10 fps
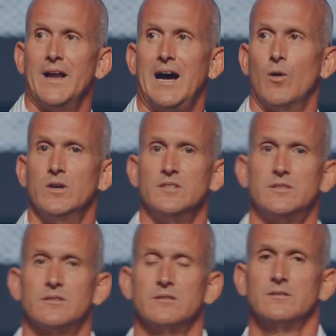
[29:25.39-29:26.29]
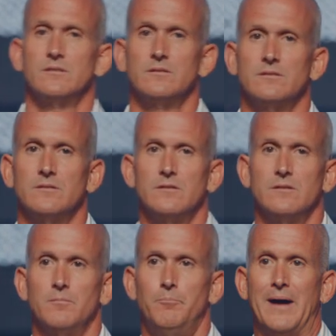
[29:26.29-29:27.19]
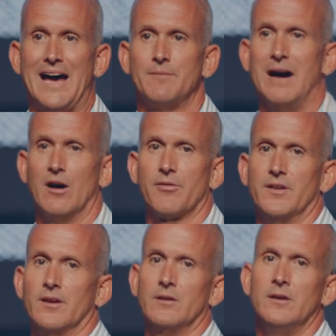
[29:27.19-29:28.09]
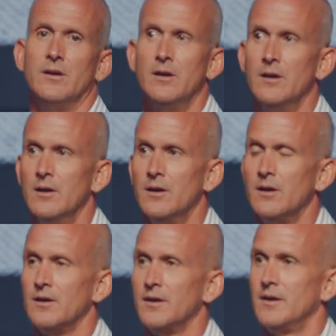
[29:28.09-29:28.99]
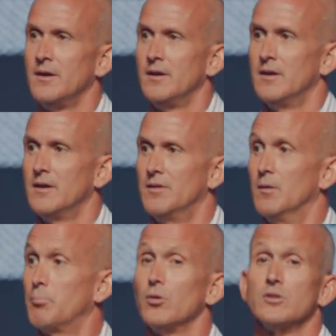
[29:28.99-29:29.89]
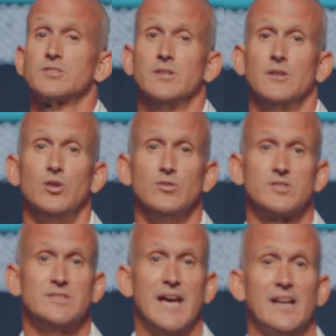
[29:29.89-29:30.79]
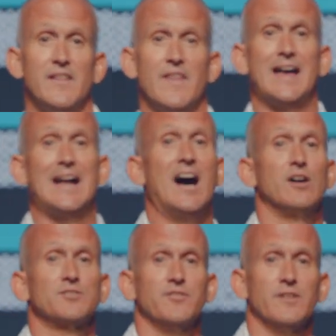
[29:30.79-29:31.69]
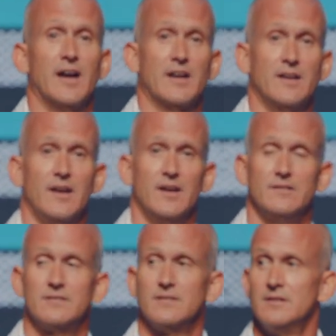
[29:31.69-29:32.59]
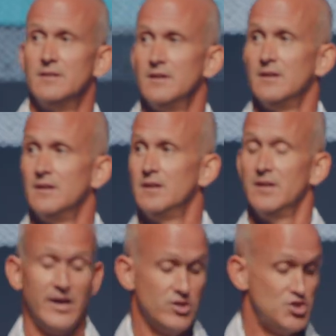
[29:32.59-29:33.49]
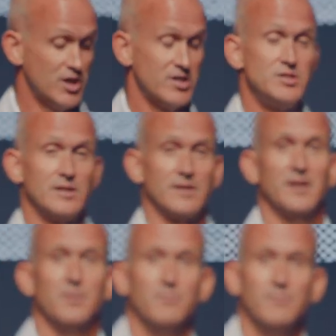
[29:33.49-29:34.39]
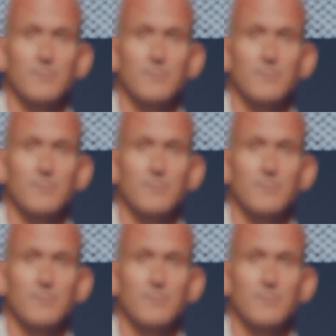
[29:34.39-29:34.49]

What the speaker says: I was bad-mouthing the person who stayed in that house for 9 days and judging them,